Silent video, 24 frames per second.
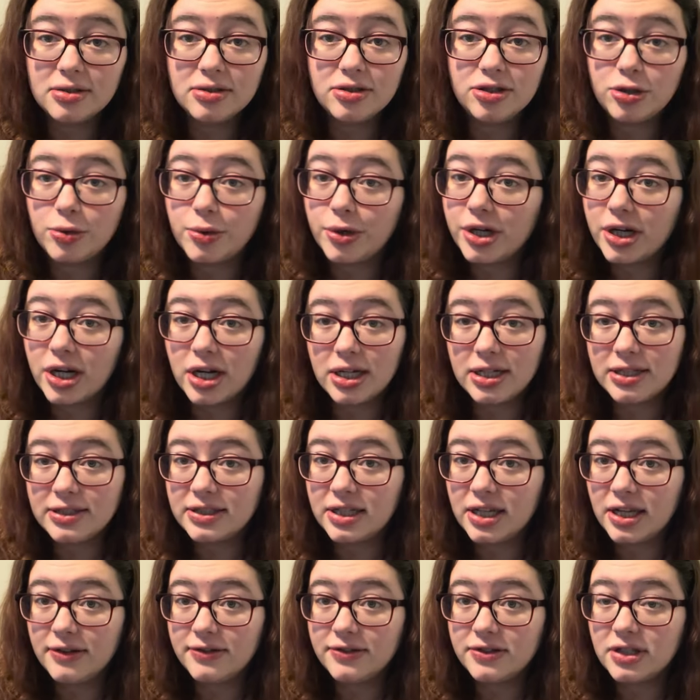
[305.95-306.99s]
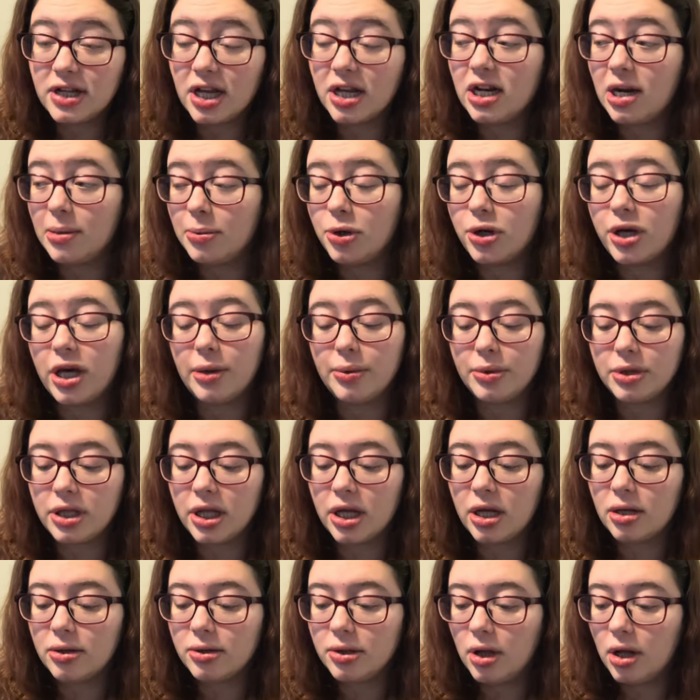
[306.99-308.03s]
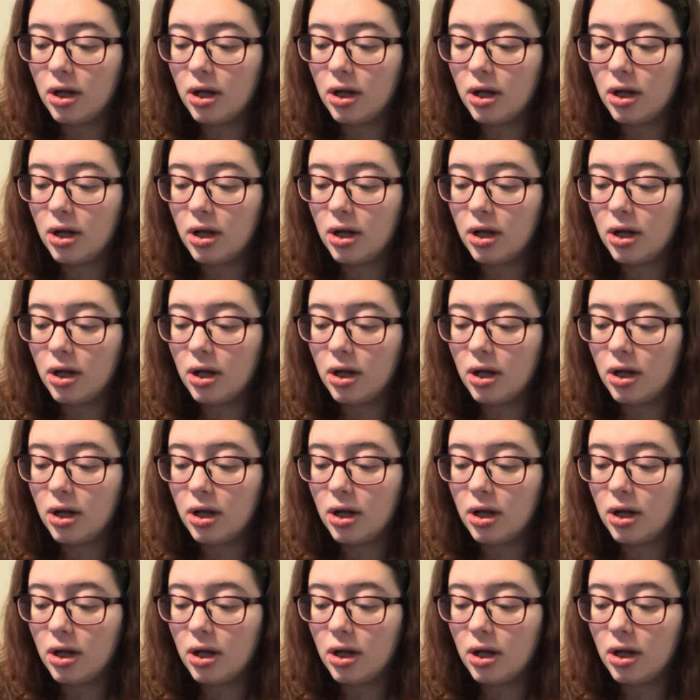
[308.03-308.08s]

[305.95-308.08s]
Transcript: to work on his gifts, and I'm okay with that.